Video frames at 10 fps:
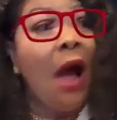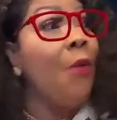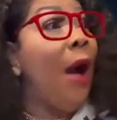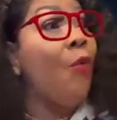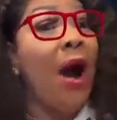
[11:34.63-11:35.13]
They
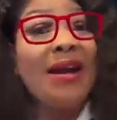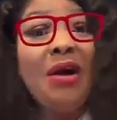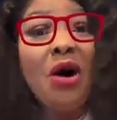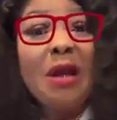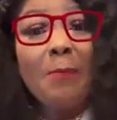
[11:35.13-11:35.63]
were
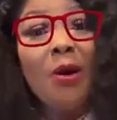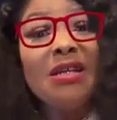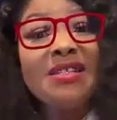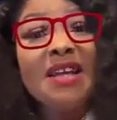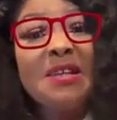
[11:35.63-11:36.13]
working on the
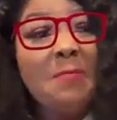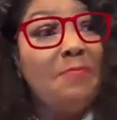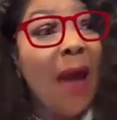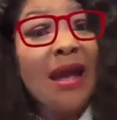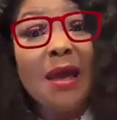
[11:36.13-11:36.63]
police
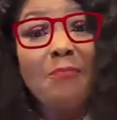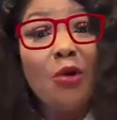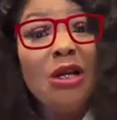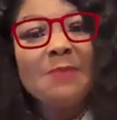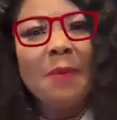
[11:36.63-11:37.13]
station begging
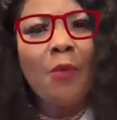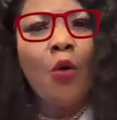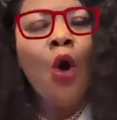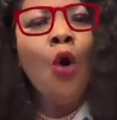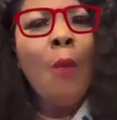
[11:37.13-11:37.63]
police
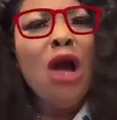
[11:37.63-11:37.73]
people.